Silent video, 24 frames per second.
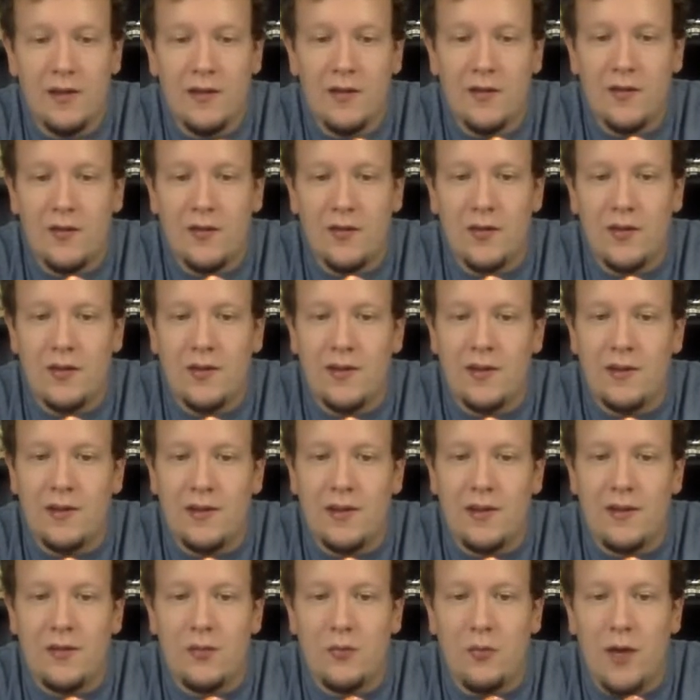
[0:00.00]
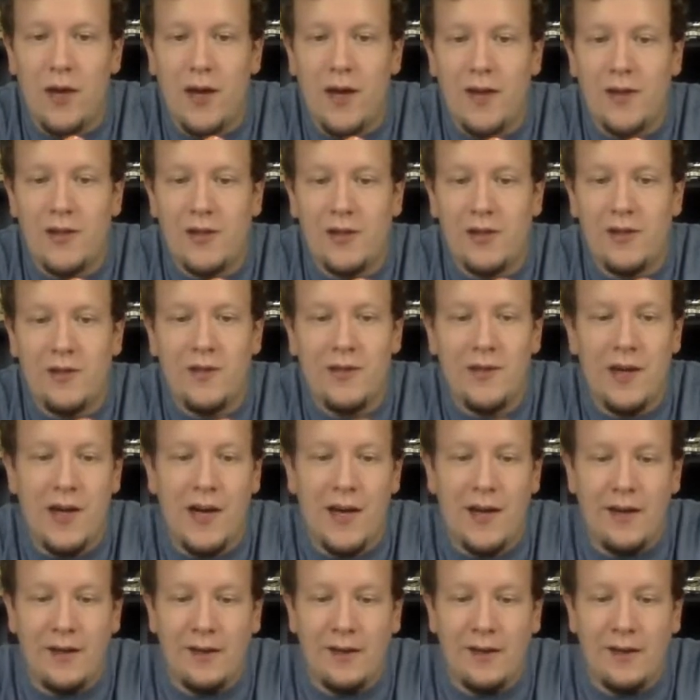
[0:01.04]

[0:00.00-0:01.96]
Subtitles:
So I think that's why she's got